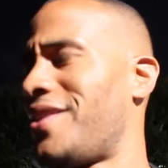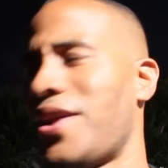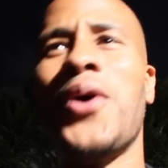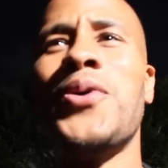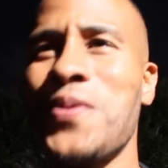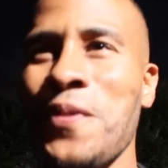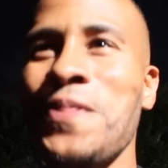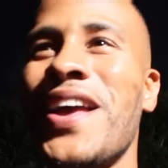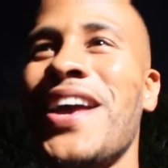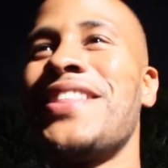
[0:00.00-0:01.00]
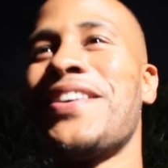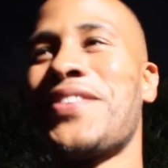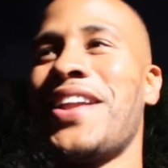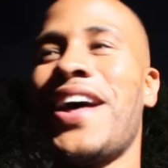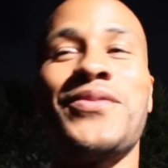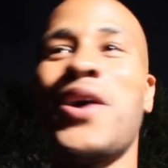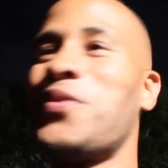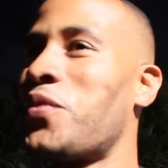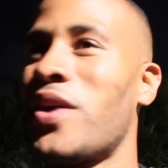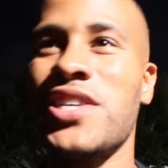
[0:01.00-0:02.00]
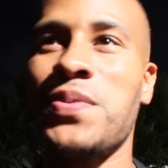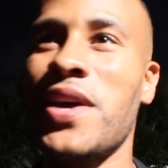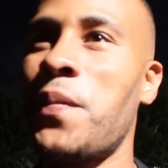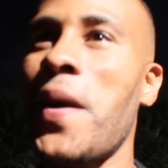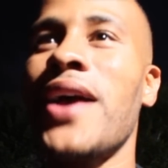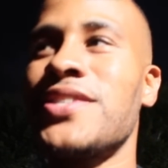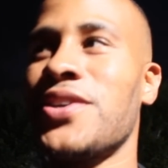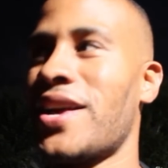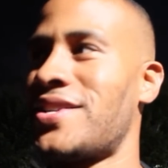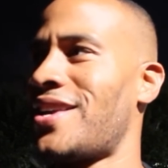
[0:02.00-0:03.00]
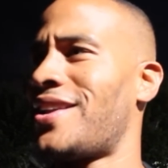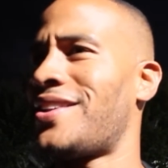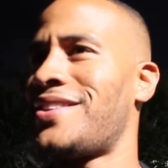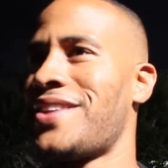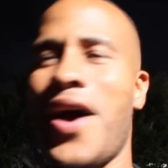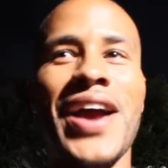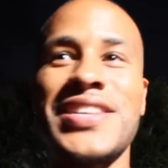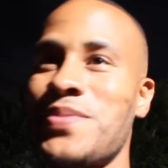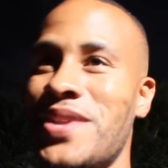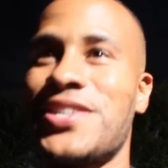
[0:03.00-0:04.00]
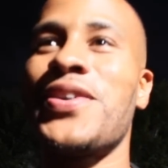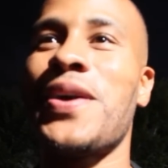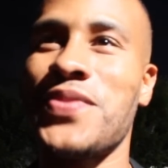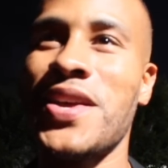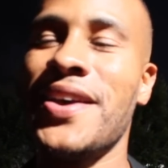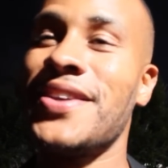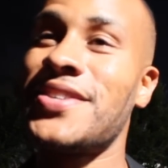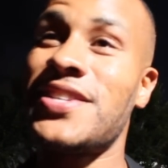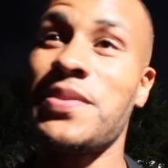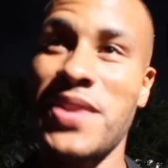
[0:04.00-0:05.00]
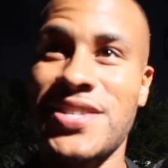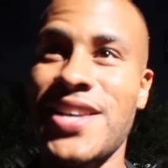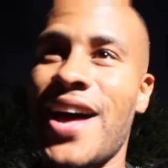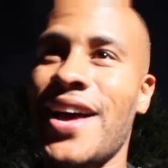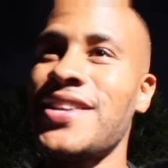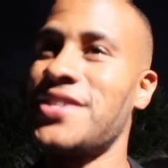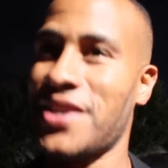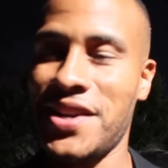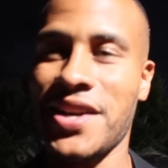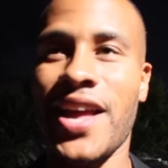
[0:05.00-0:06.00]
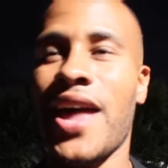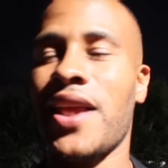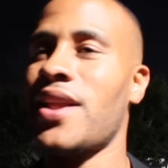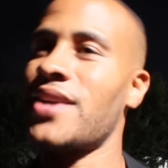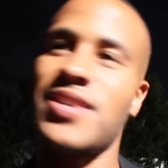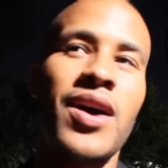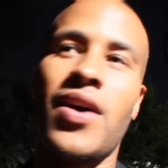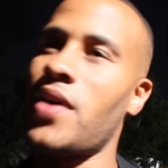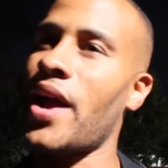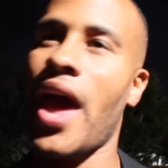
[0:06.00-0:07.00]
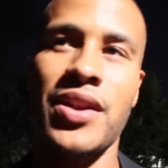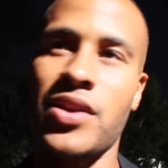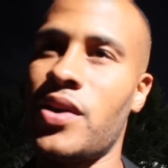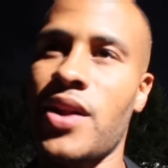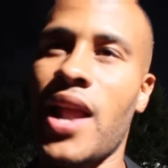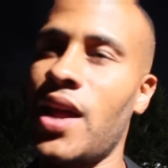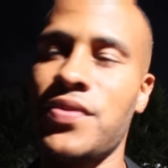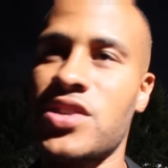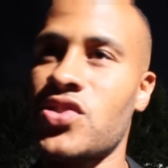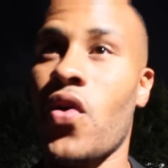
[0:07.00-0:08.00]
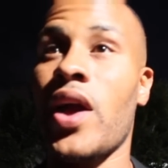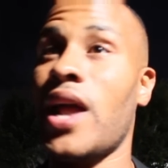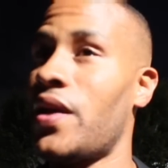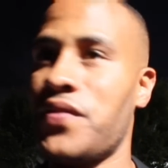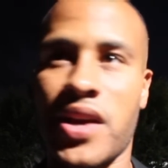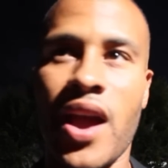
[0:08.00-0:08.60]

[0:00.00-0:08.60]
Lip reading: no. And they were like, well, we want you to play the pastor. And I said, all right, send me the script. So they sent me the size. I took a look at it and I said, oh, I got to do it. I love the story. I love the